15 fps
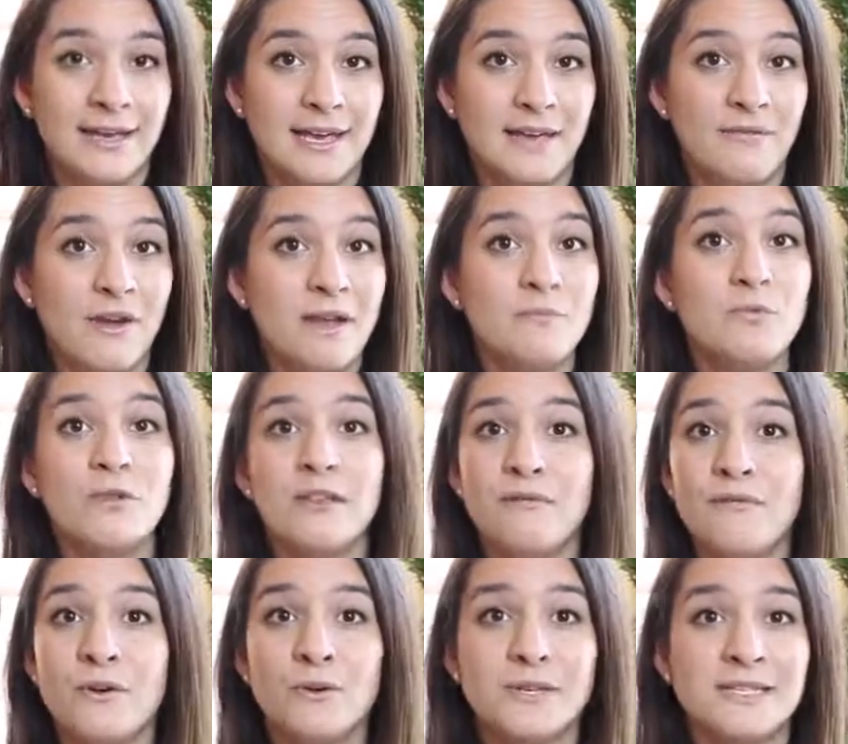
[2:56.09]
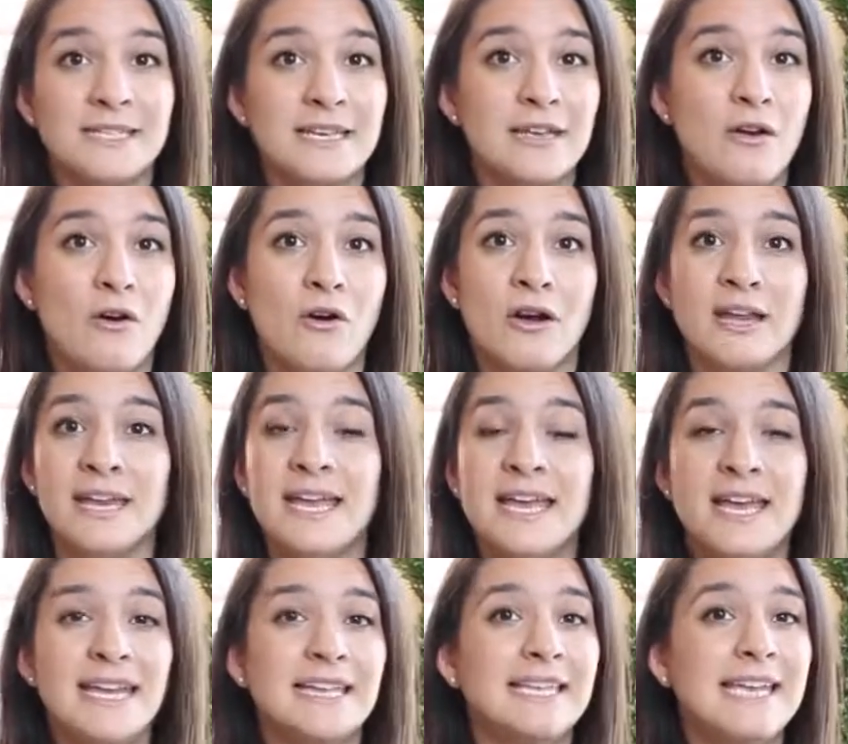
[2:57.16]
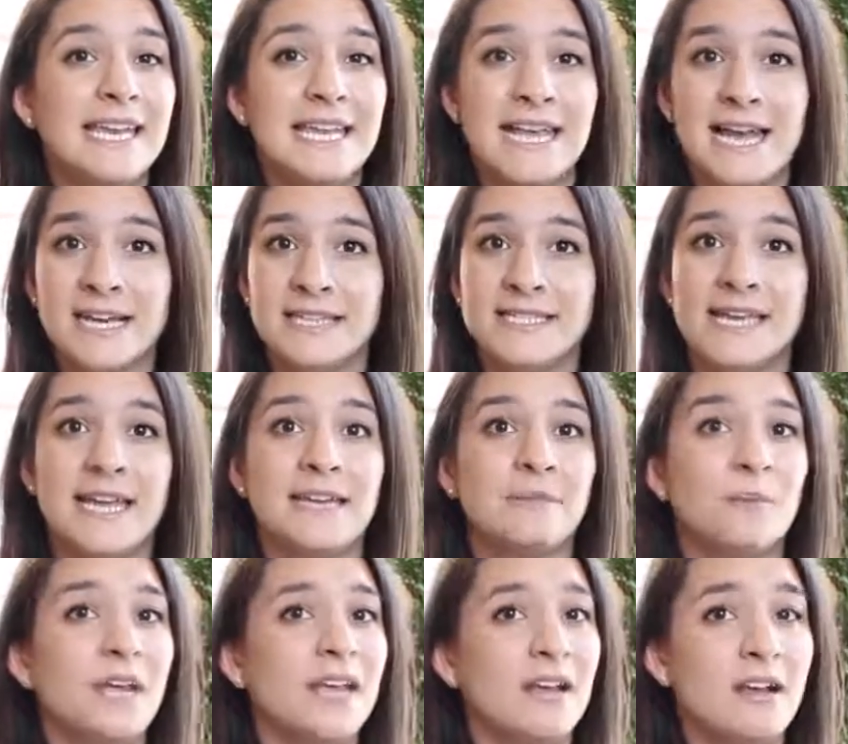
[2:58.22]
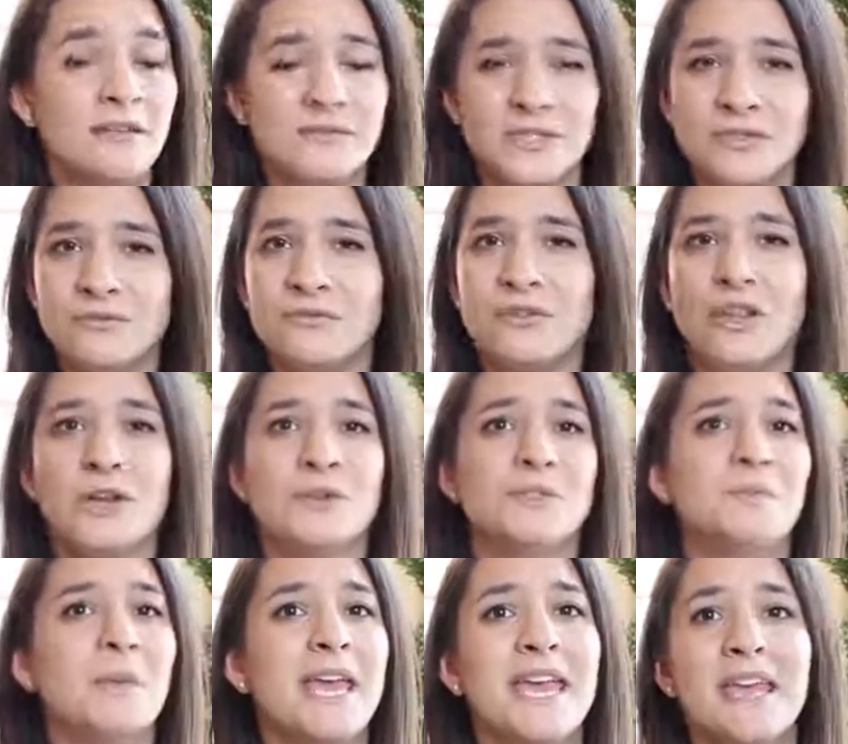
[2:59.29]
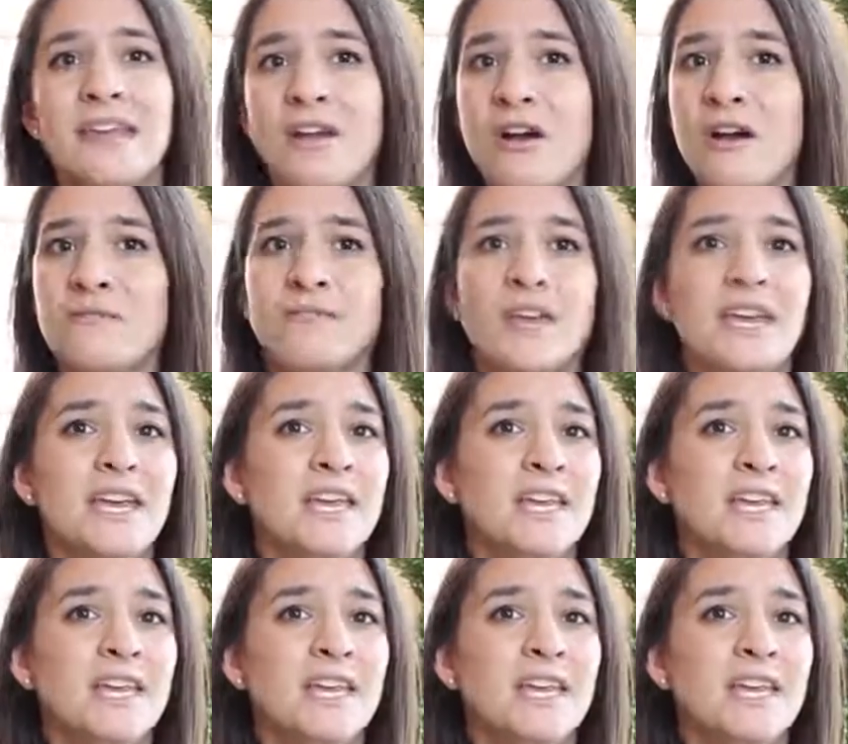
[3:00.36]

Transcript: If I'm really focusing on getting out of debt, paying off student loans, paying off,